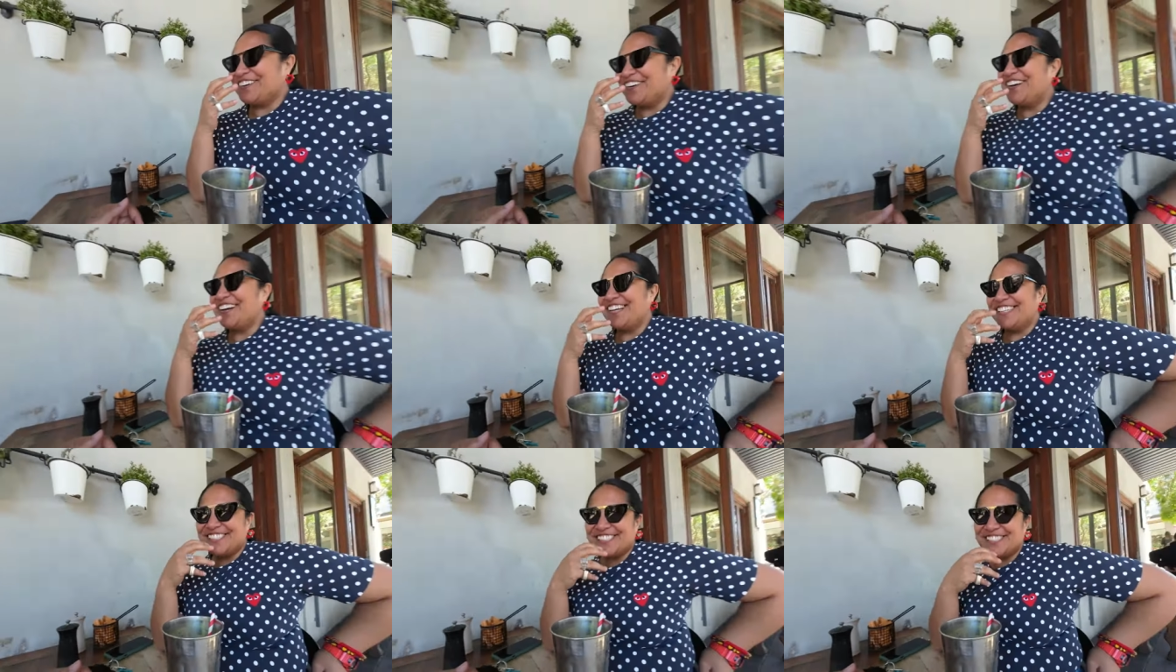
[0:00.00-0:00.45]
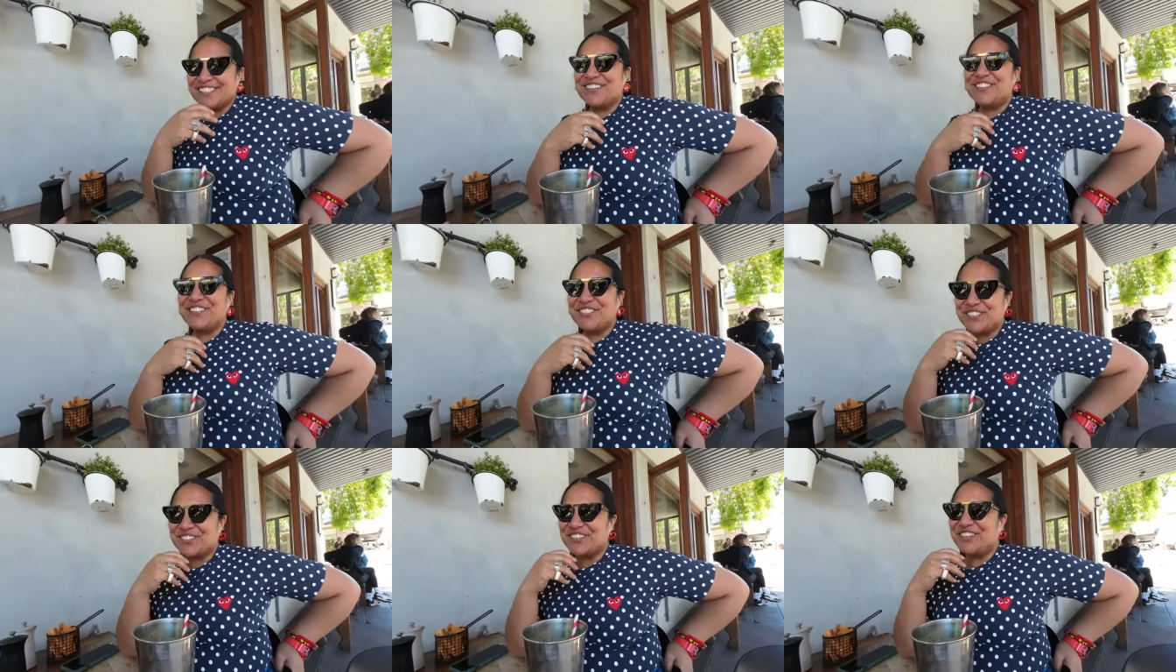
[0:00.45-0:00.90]
god, it's
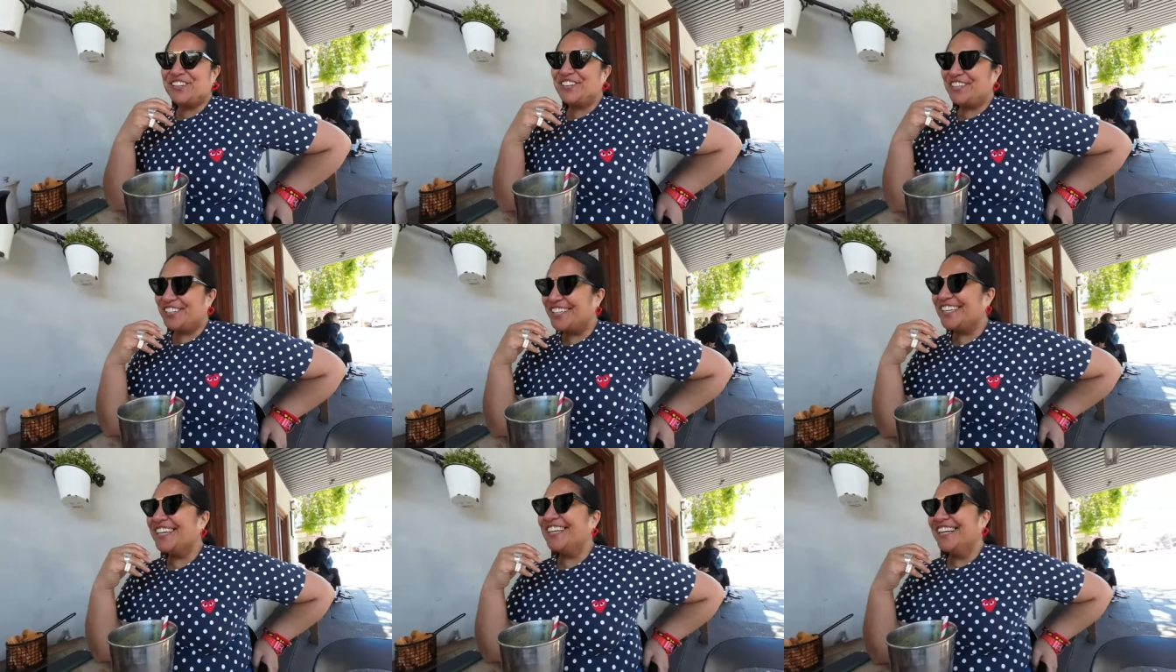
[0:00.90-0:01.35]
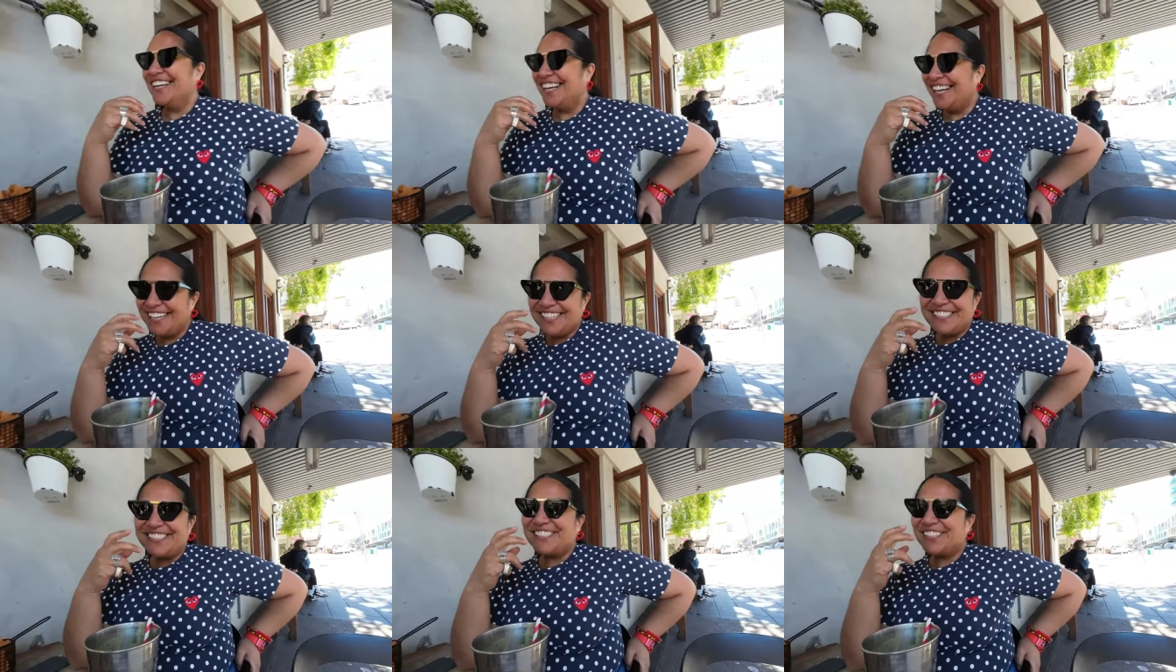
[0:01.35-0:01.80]
so true.
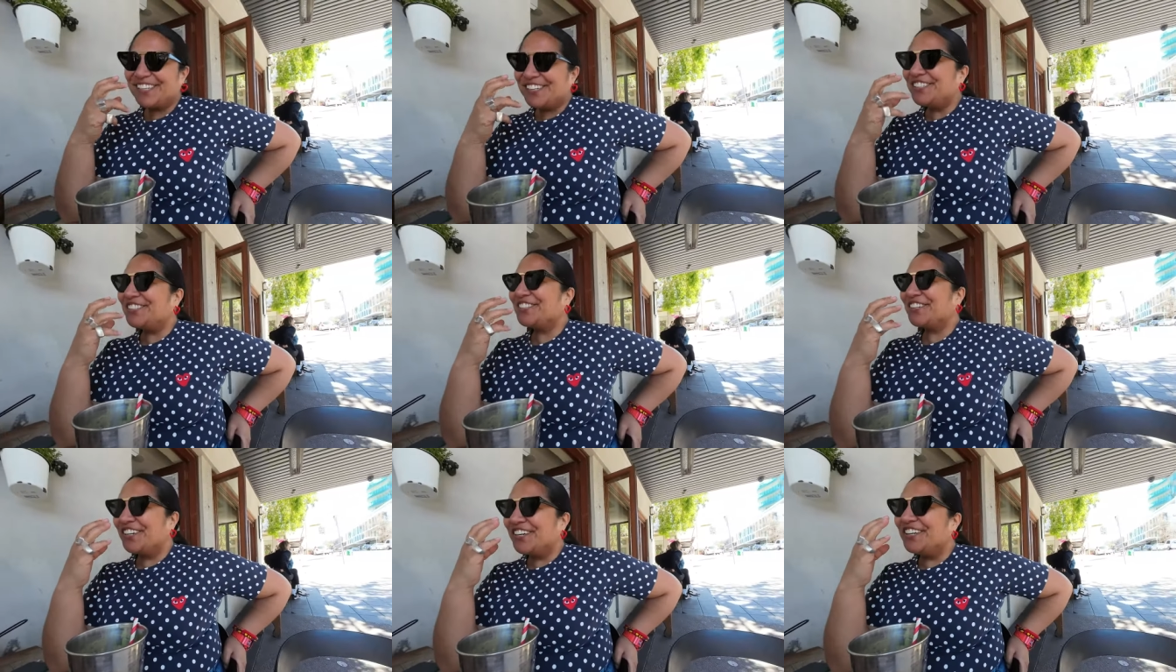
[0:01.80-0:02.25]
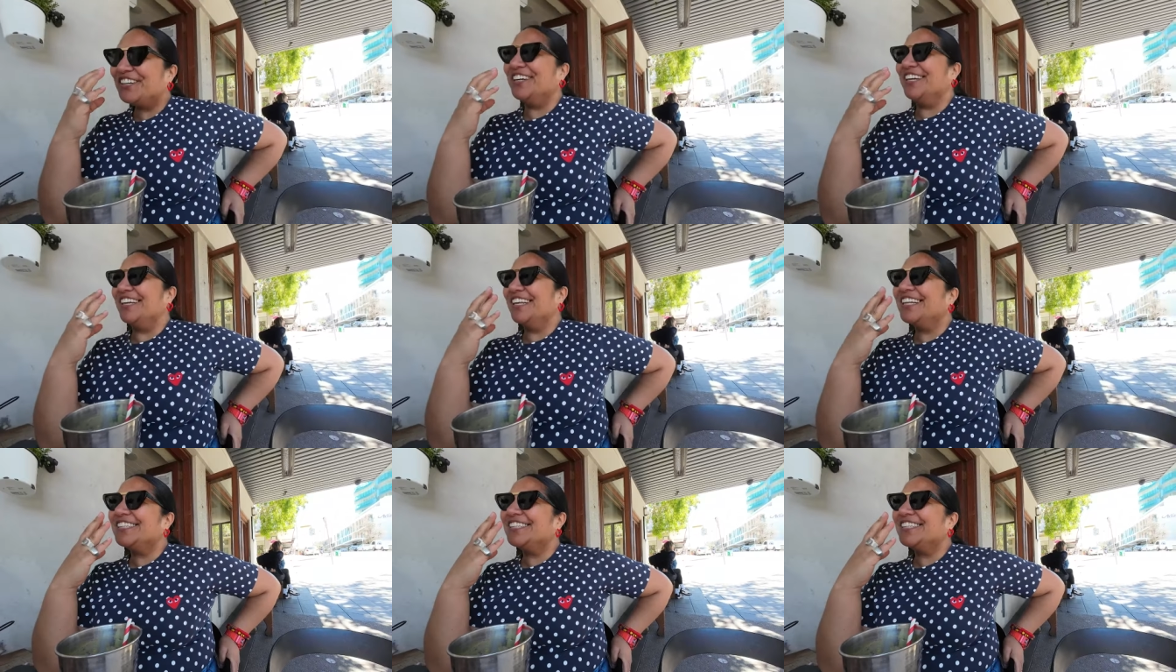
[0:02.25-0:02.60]
It's so true.